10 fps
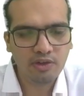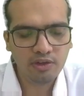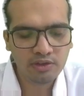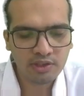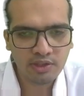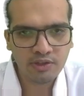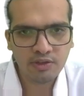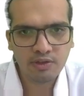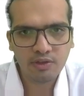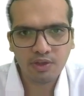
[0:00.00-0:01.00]
on the
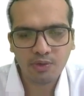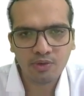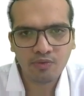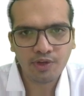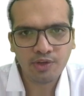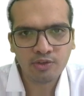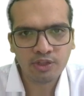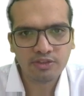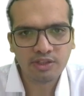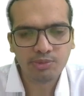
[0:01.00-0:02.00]
YouTube video
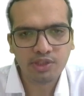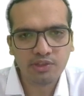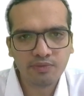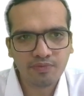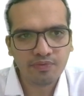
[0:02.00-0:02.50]
description.